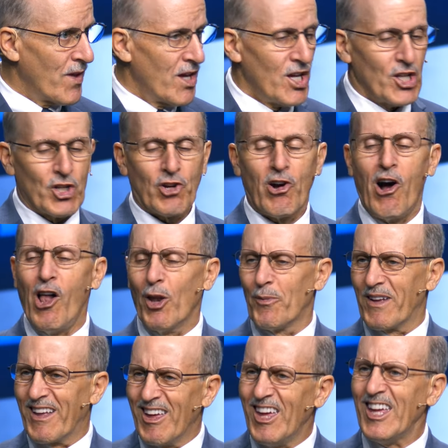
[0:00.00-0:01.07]
To call him
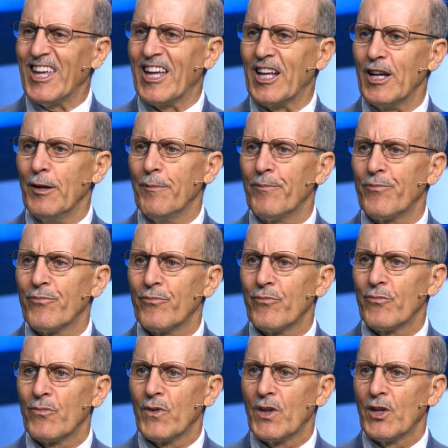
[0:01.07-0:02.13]
a king
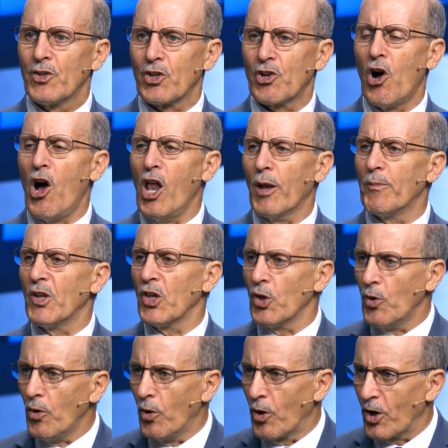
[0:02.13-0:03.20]
to call him a
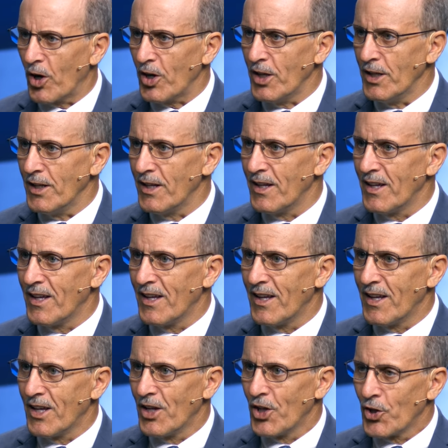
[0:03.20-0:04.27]
Lord
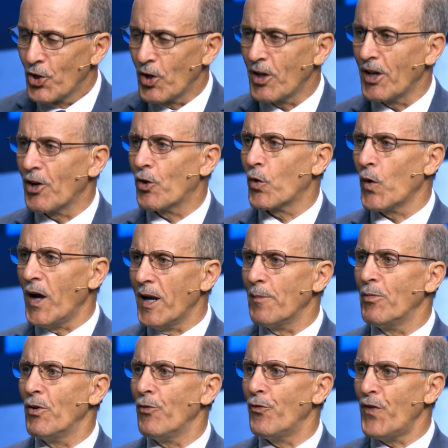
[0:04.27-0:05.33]
took
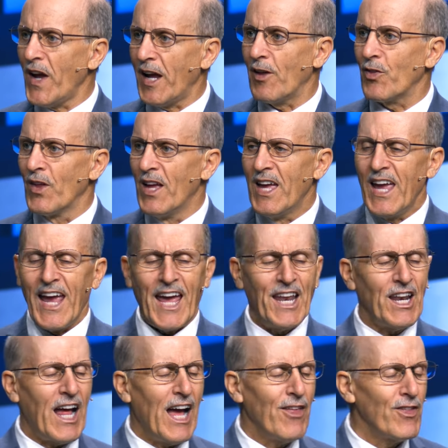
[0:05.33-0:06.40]
incredible faith.
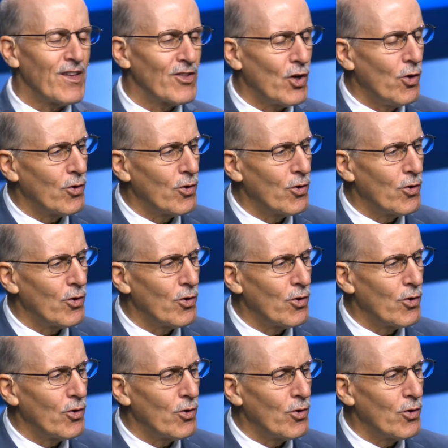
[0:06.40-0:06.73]
And I think the whole